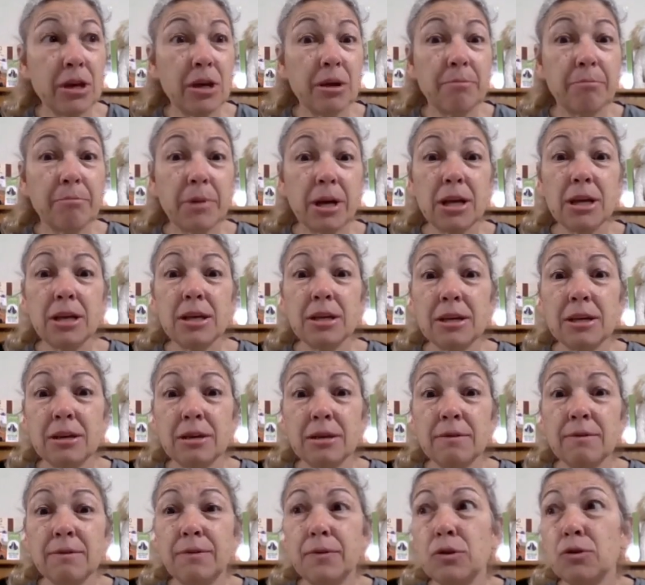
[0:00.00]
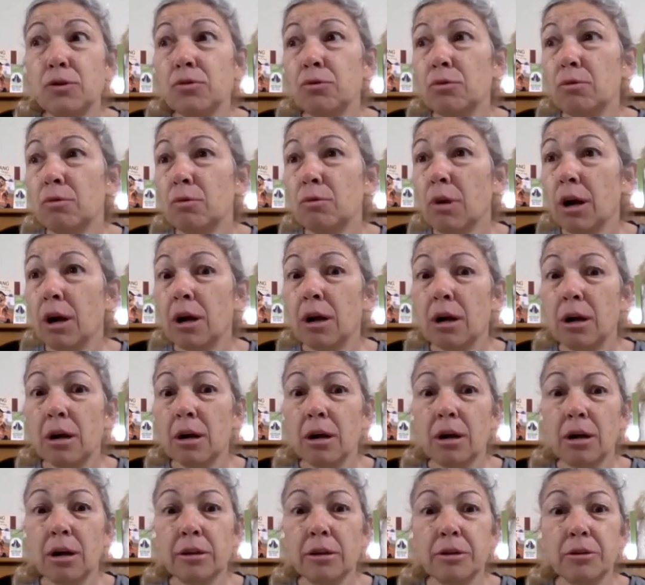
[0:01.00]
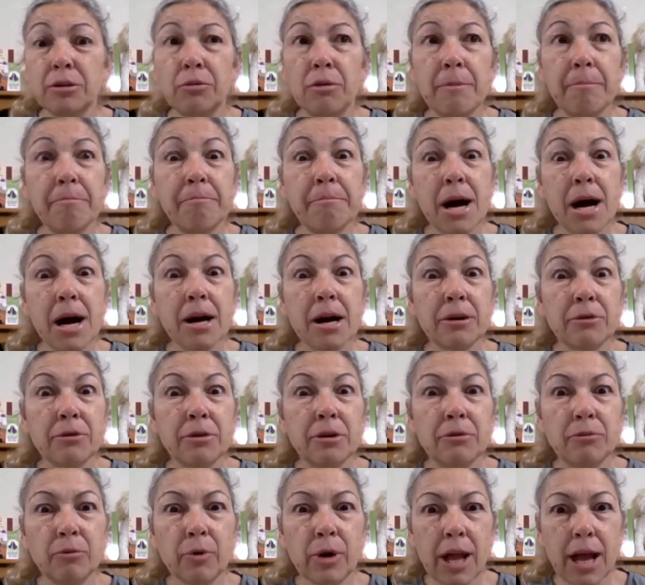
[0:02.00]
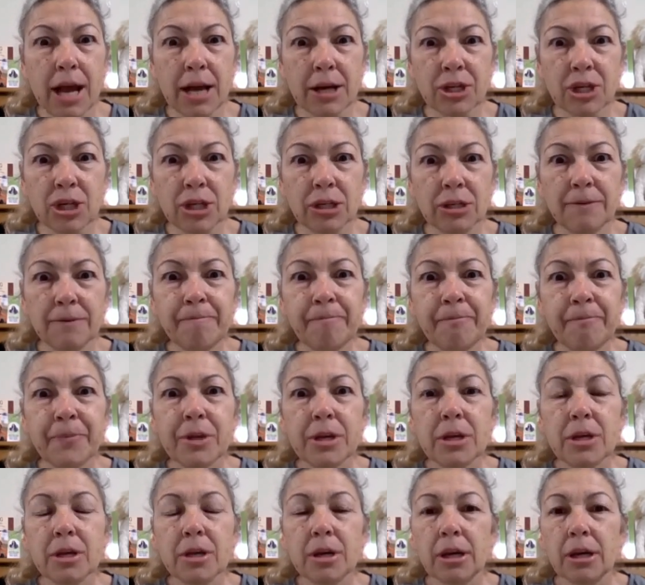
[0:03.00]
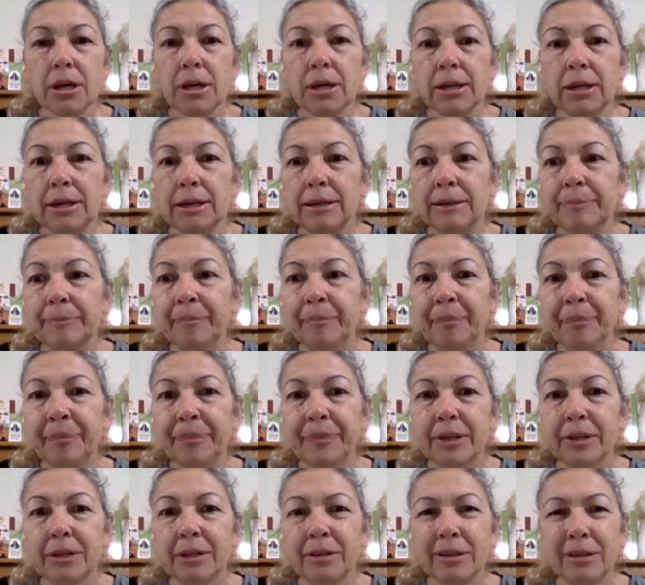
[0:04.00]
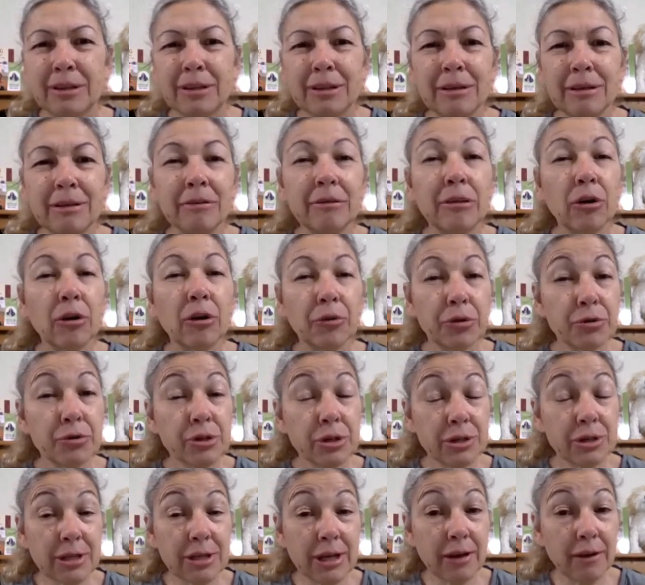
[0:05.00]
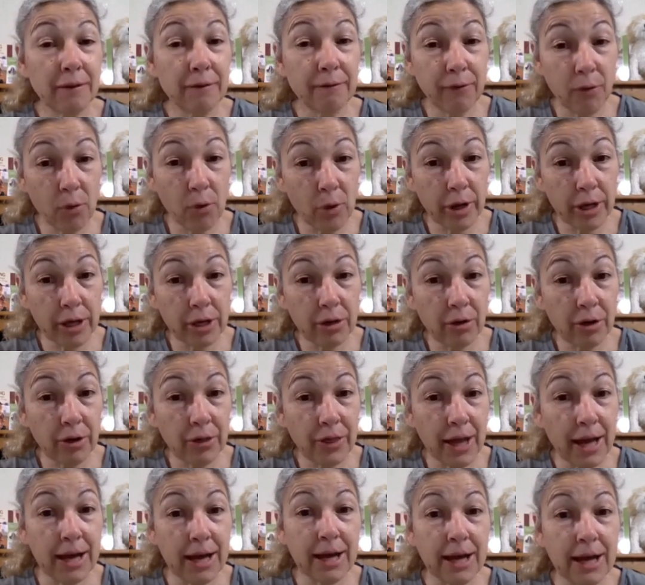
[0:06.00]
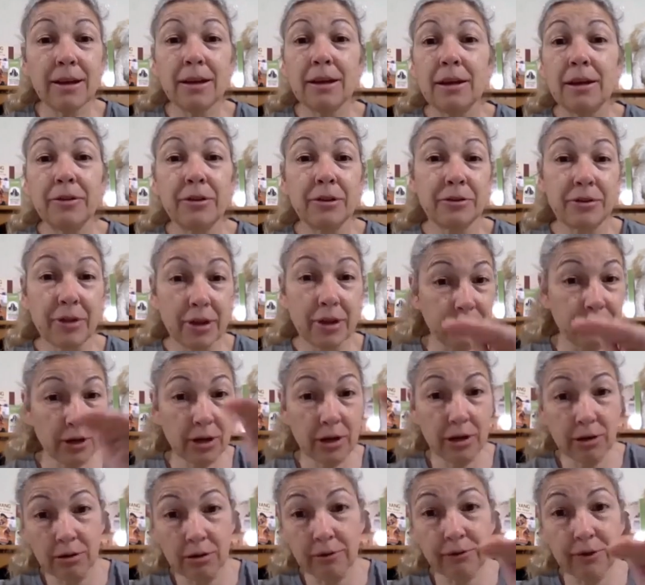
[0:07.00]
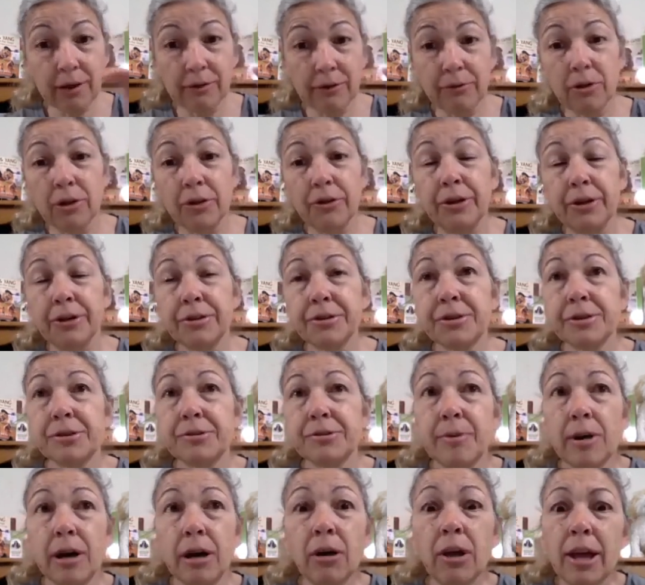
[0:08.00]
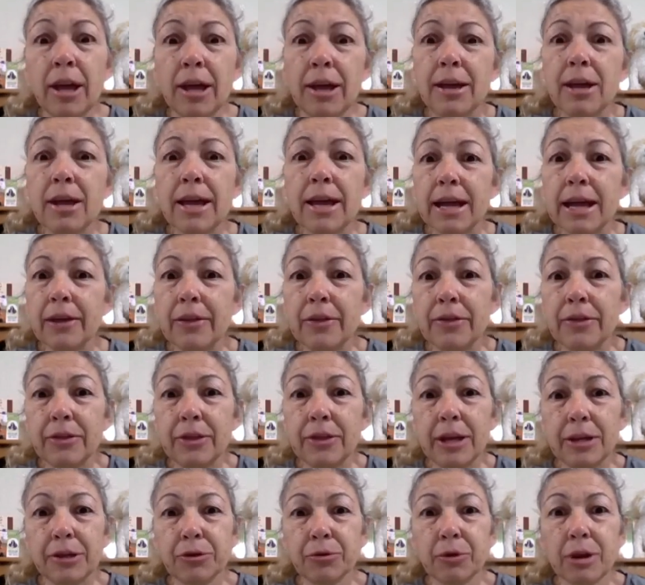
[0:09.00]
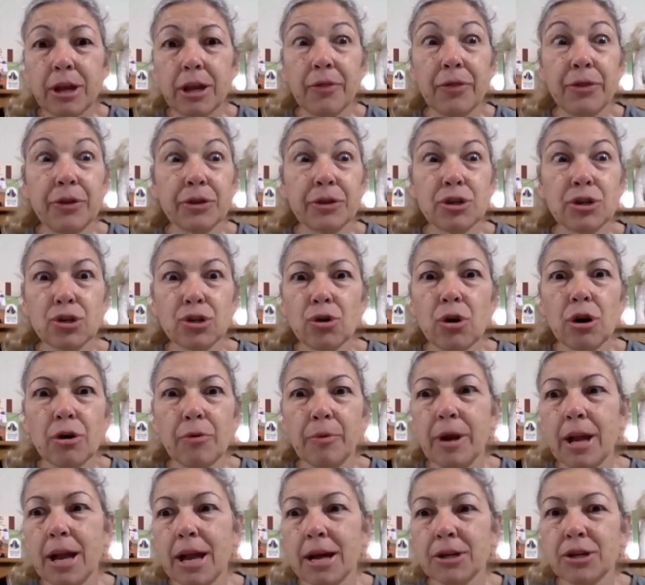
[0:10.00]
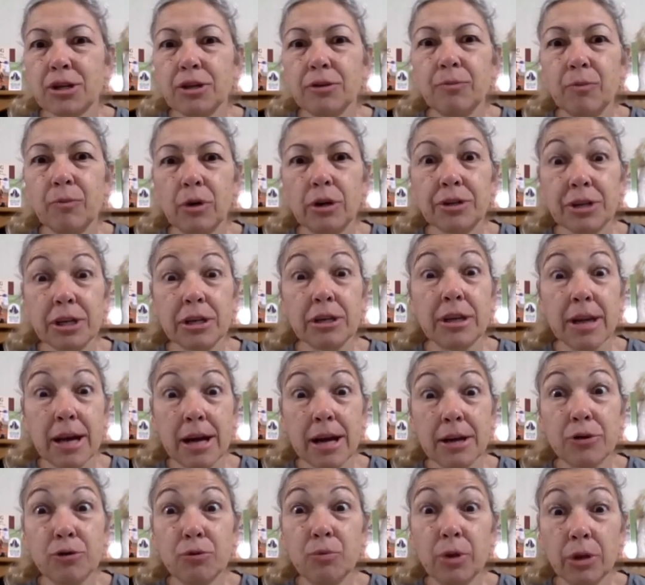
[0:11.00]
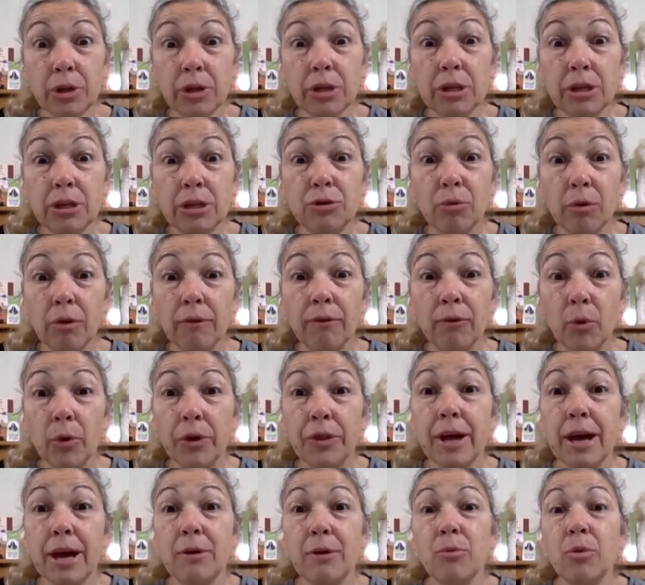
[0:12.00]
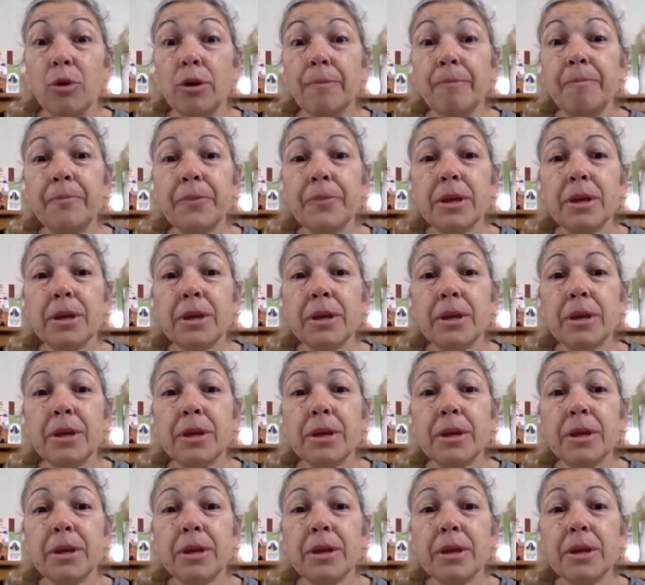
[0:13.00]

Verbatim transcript: Might give you a moderate reaction. And they'll usually say avoid on that, and they have a cutoff level on theirs as well. And then you'll get the strong reaction where it's like, yeah, you really need to avoid that one.